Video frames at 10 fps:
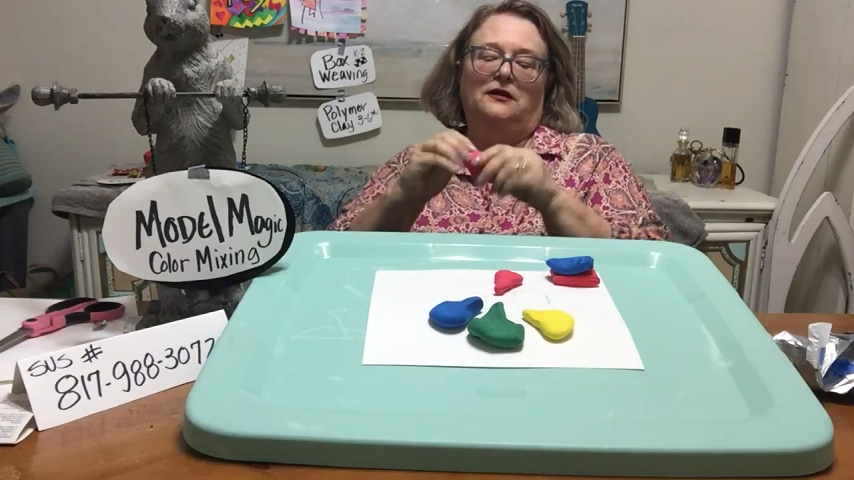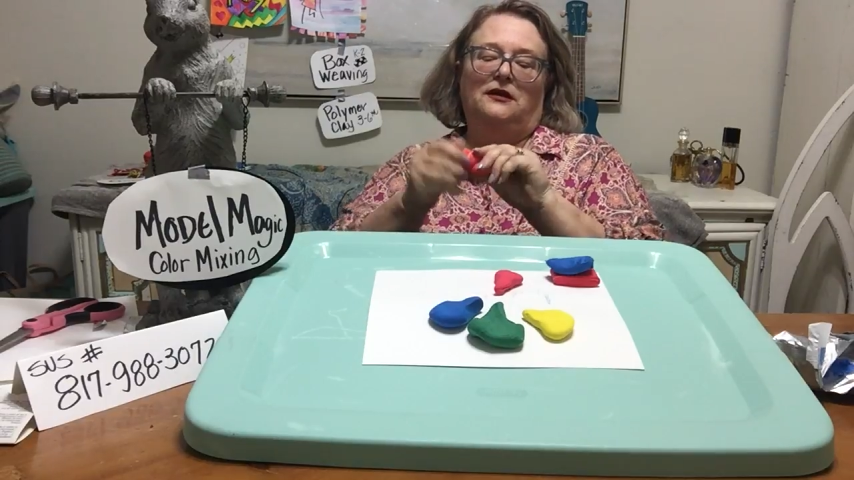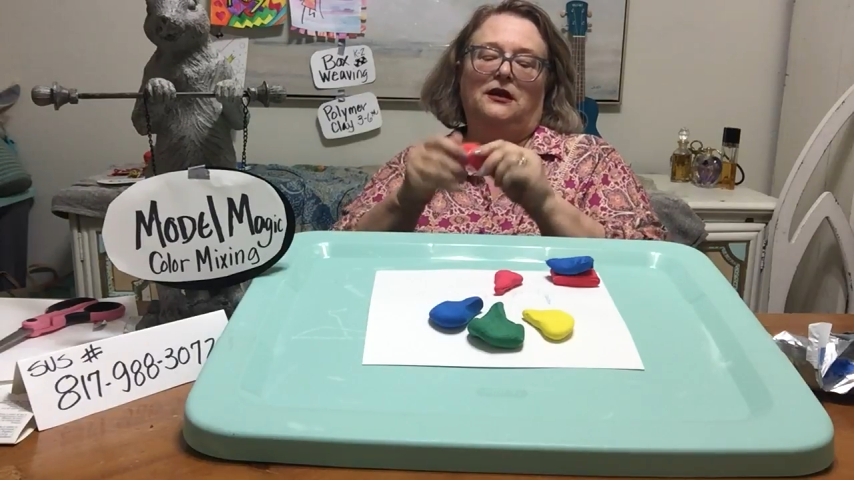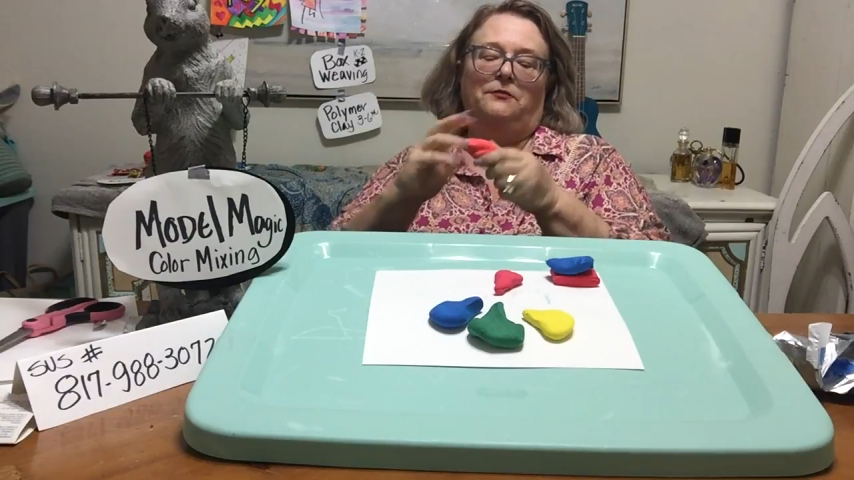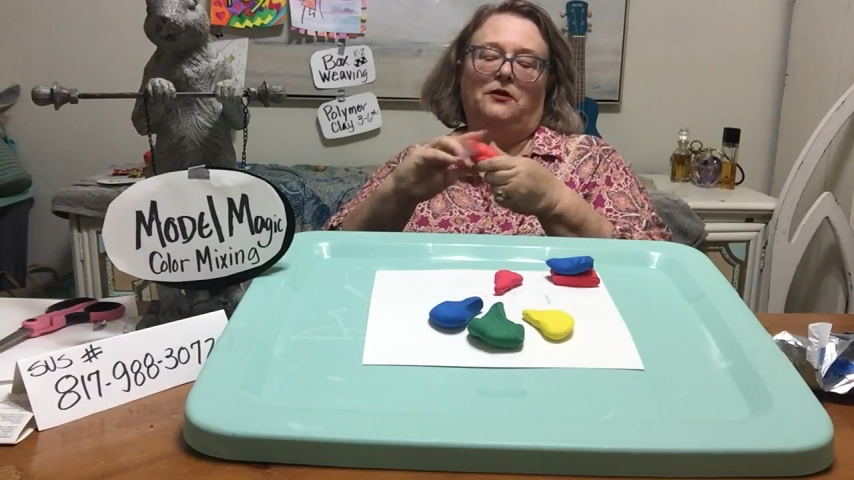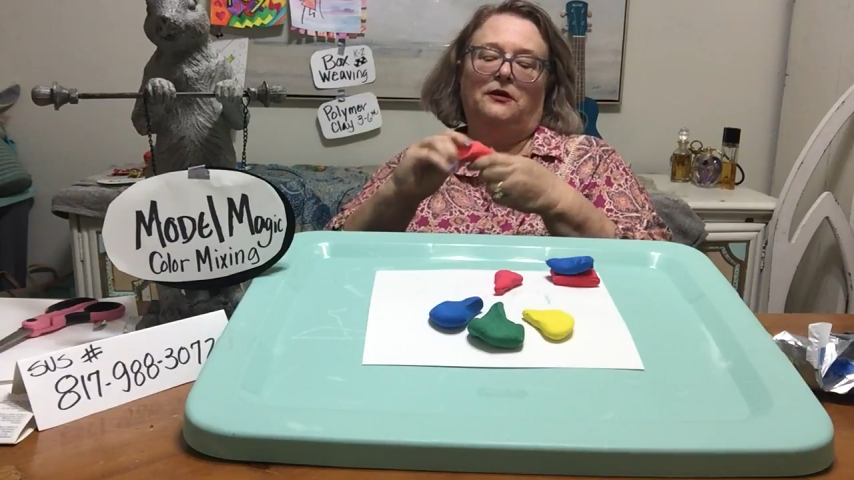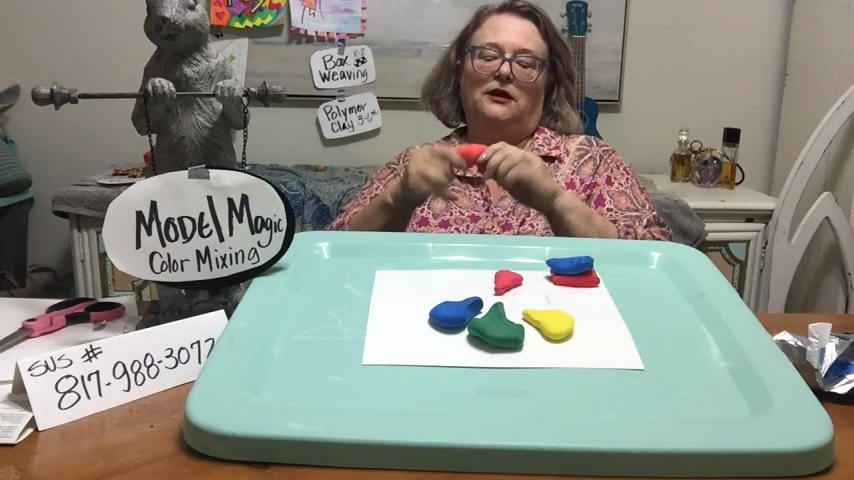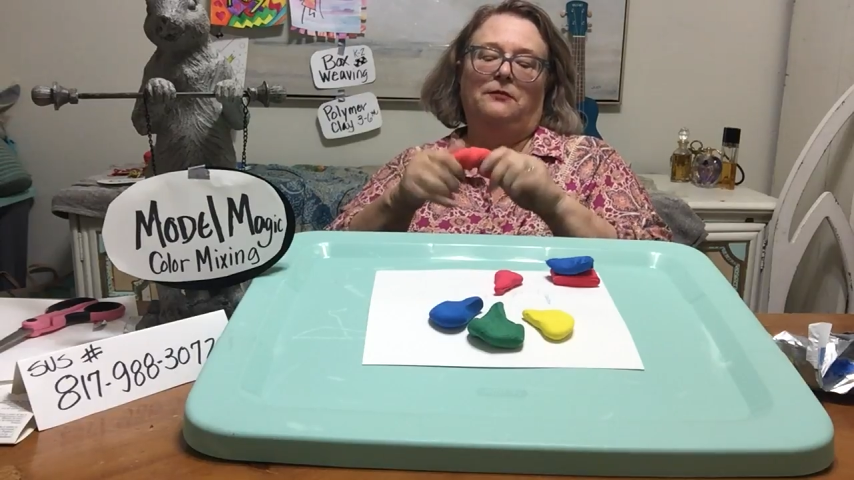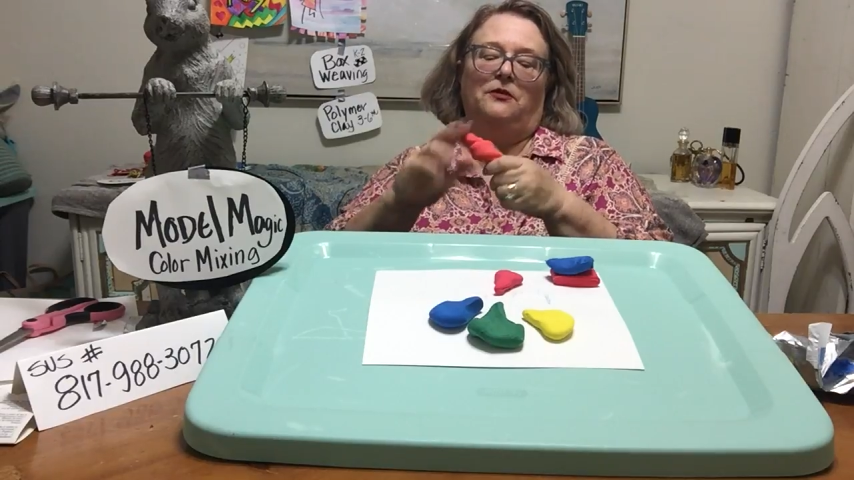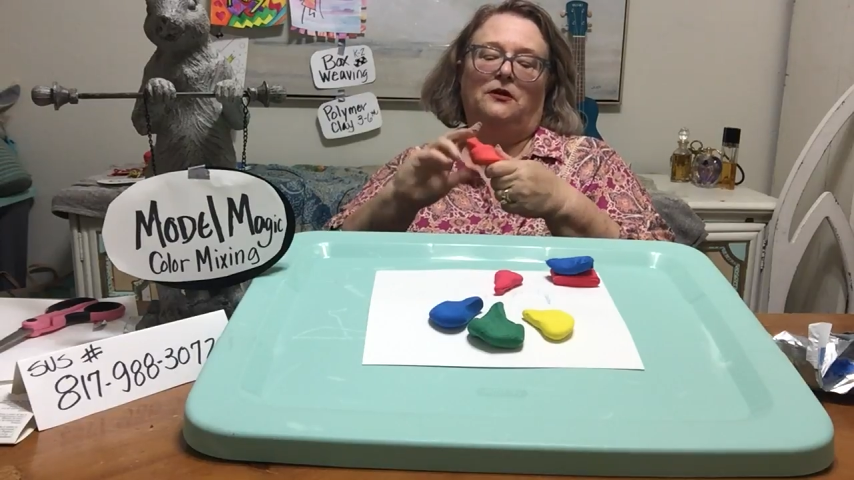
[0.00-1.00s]
Keep on,
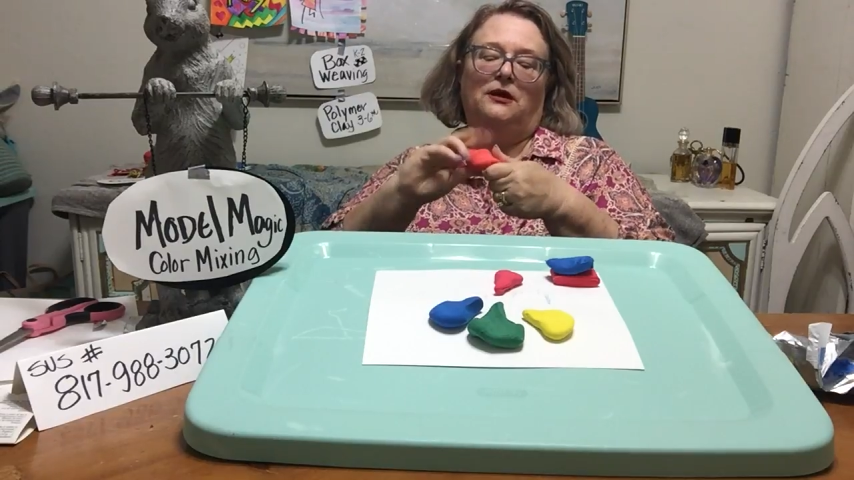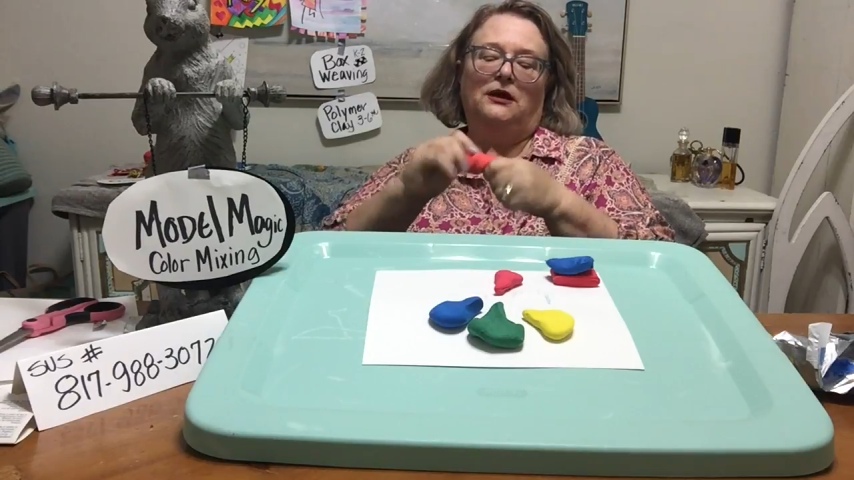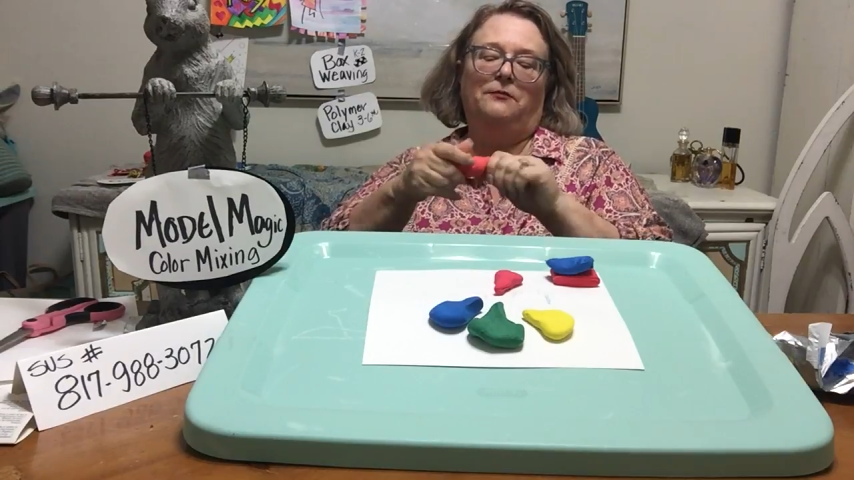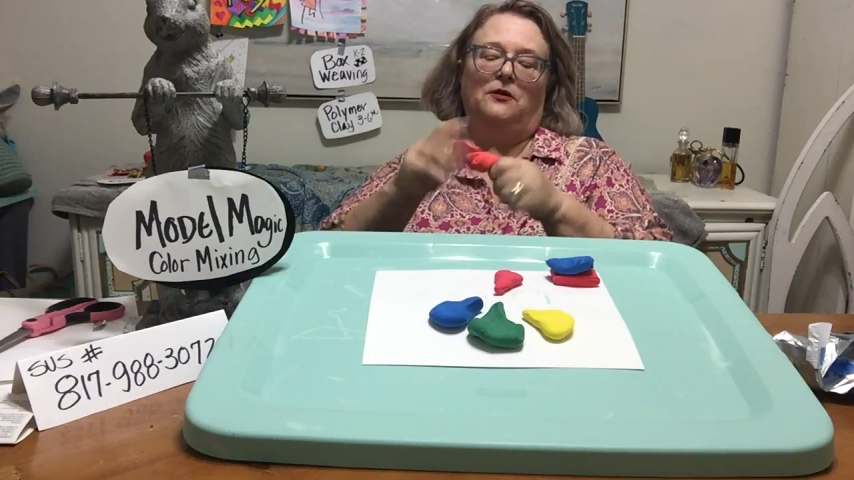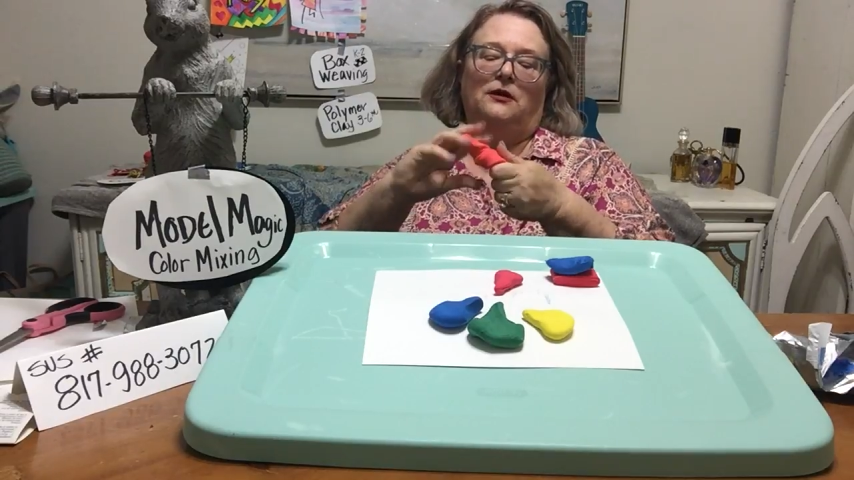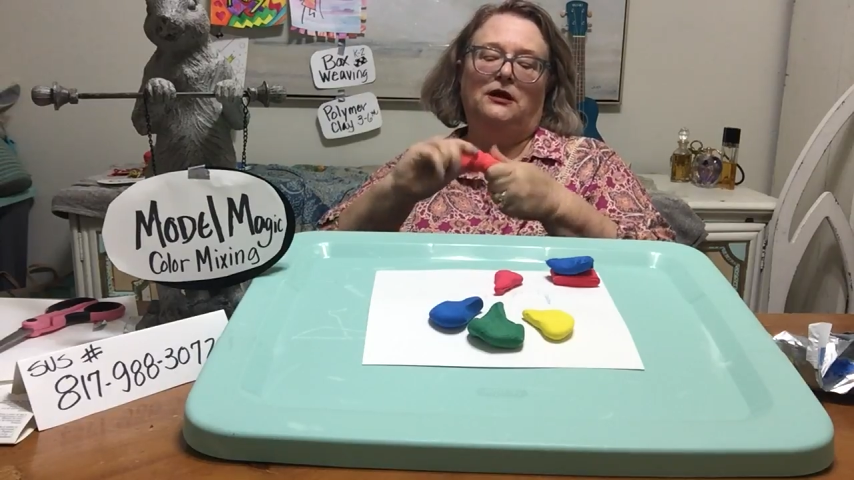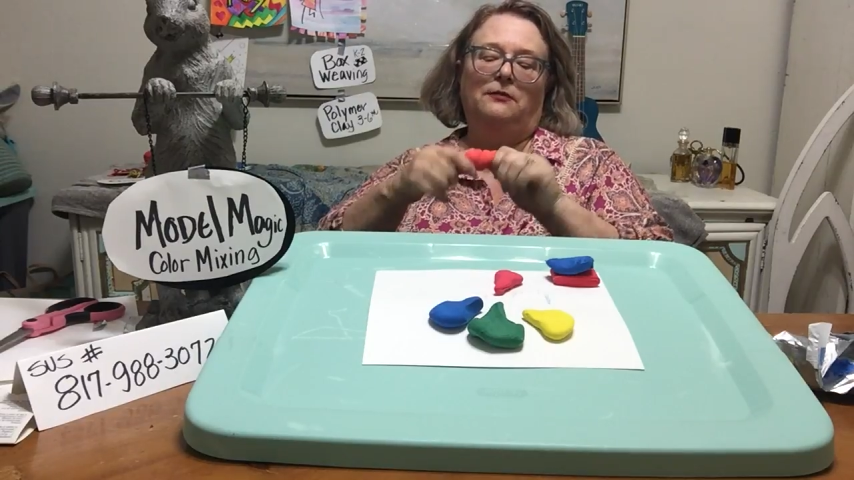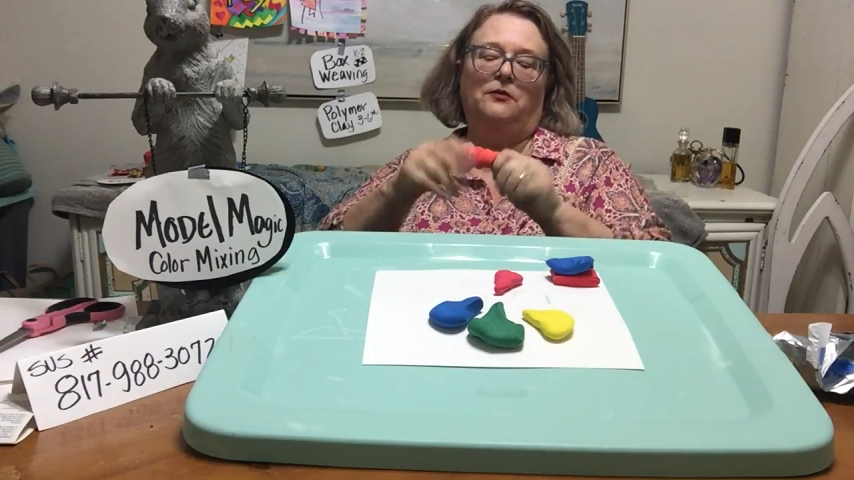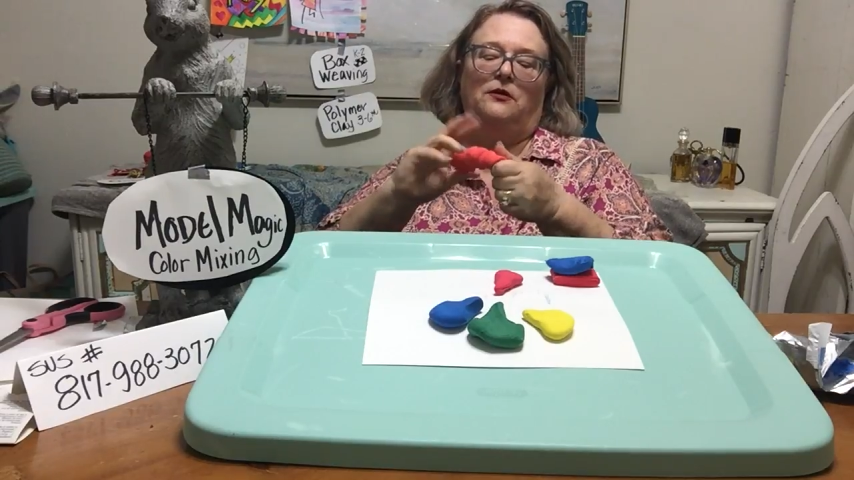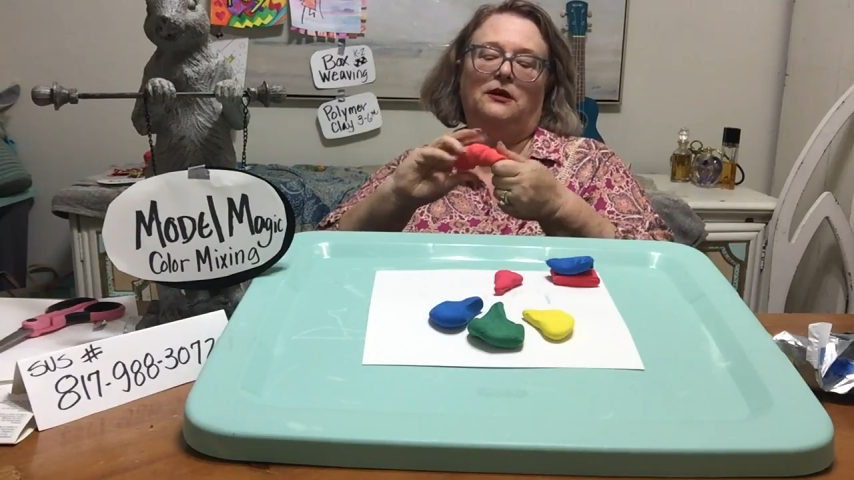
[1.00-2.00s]
keep on, keep on,
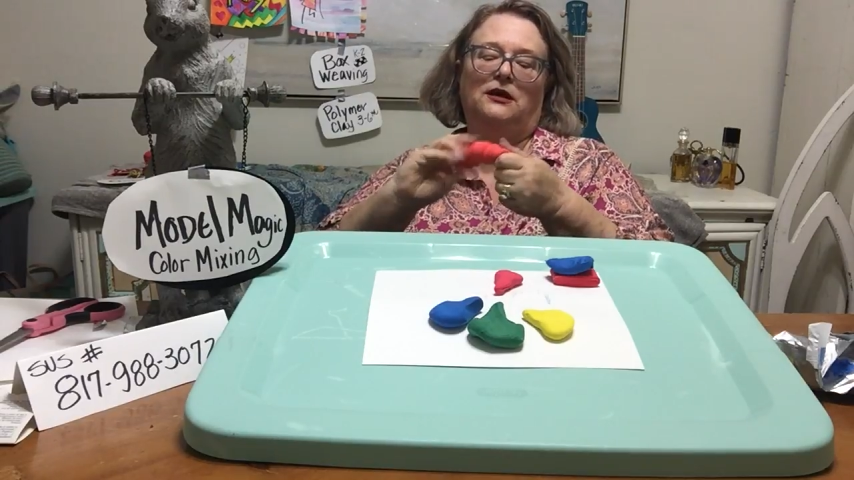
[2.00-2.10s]
keep on,